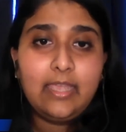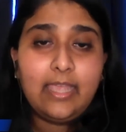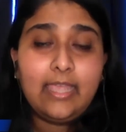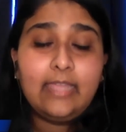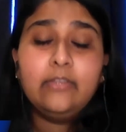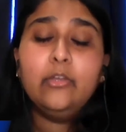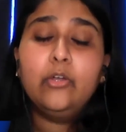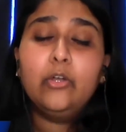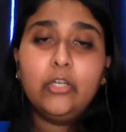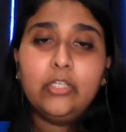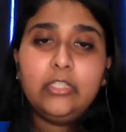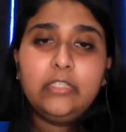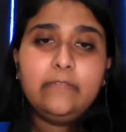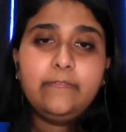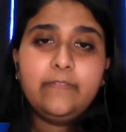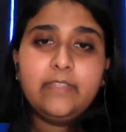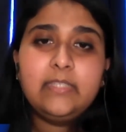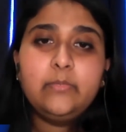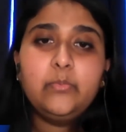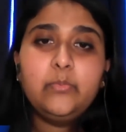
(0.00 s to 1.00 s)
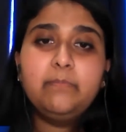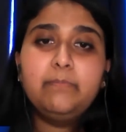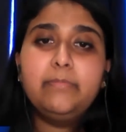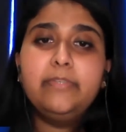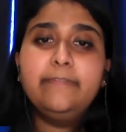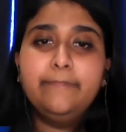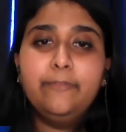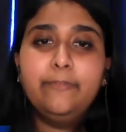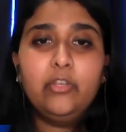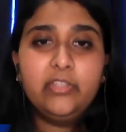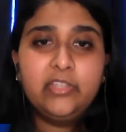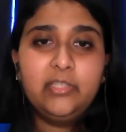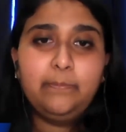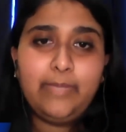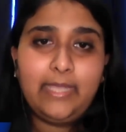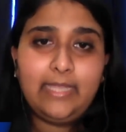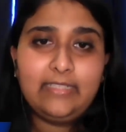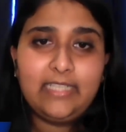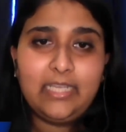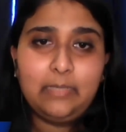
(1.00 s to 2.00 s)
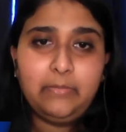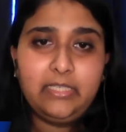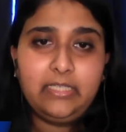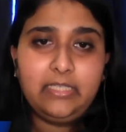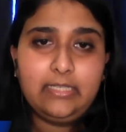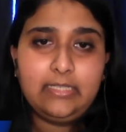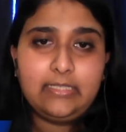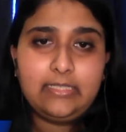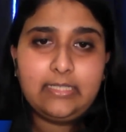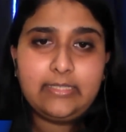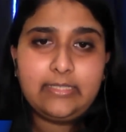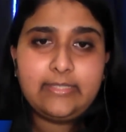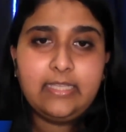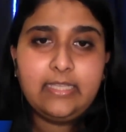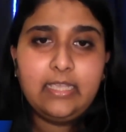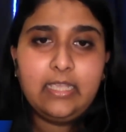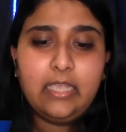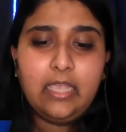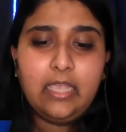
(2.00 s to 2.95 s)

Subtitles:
And all of this was before the pandemic hit us.